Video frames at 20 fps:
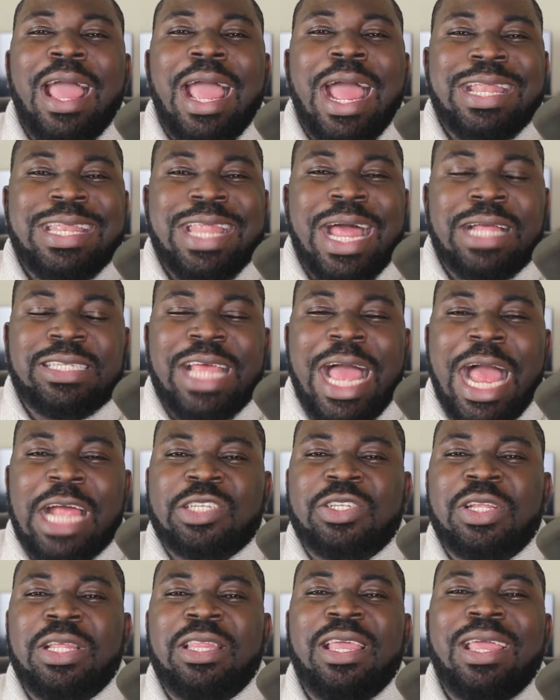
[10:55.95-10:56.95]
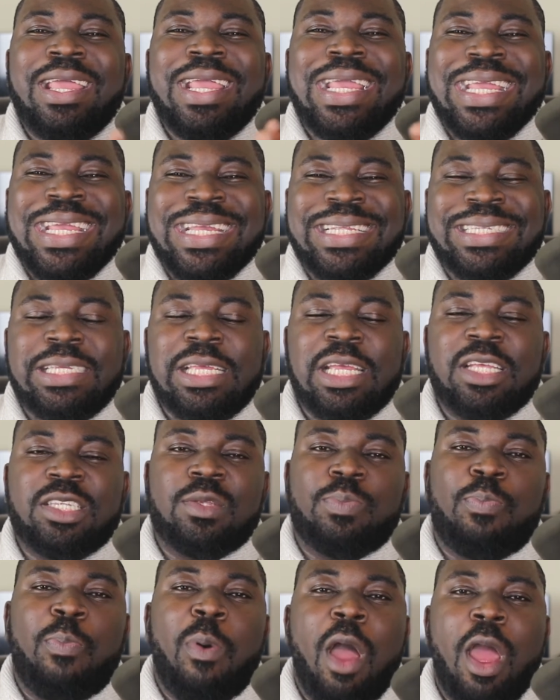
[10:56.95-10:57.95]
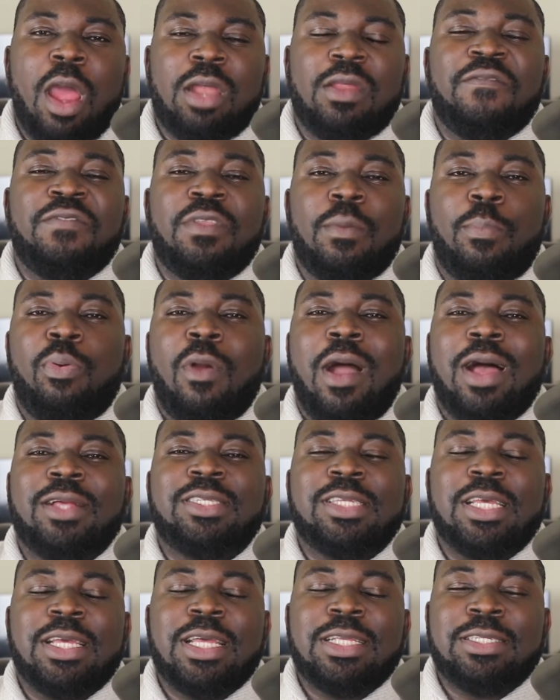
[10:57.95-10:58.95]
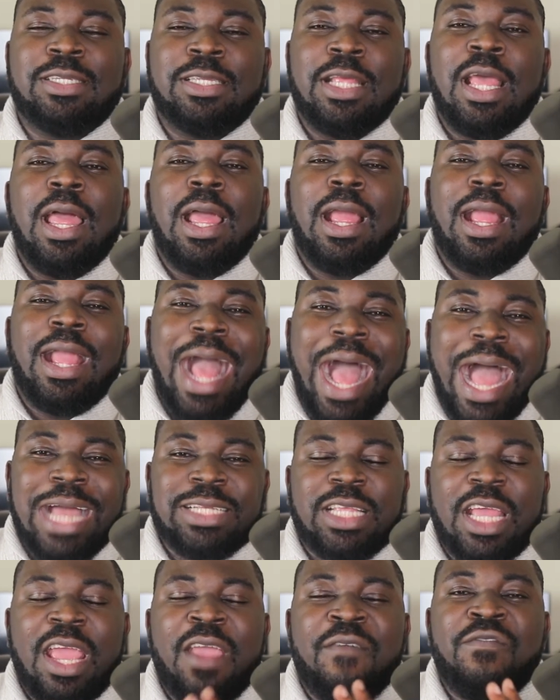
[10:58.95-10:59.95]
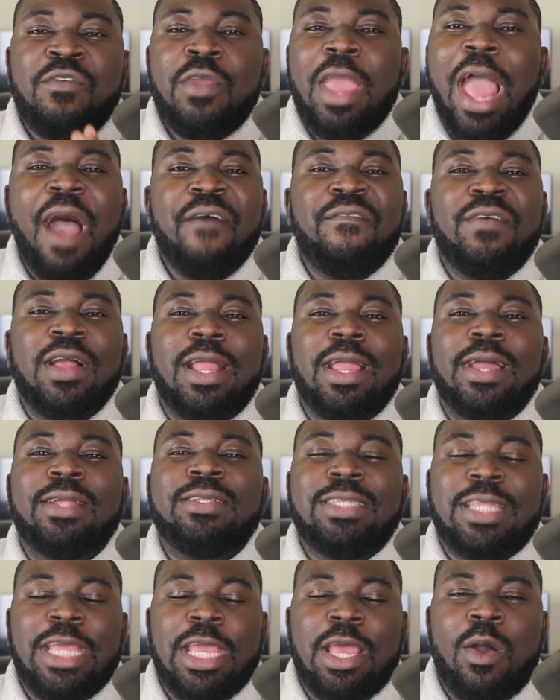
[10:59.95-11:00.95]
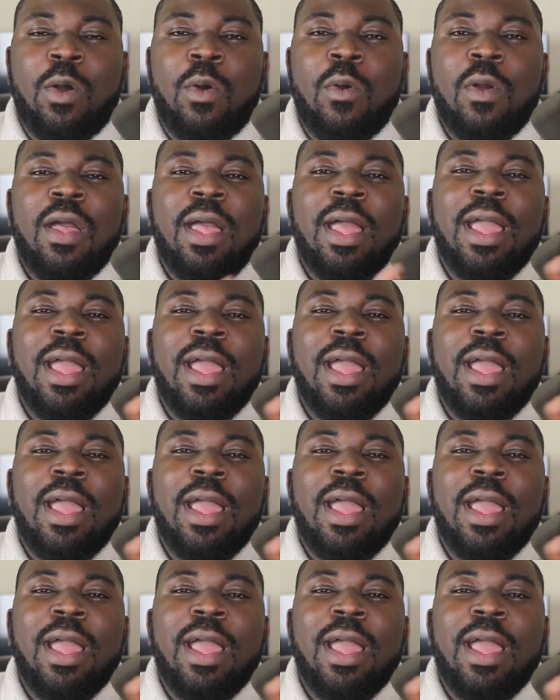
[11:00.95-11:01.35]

and that's actually the easiest part of the process. Guys, if you have a good deal,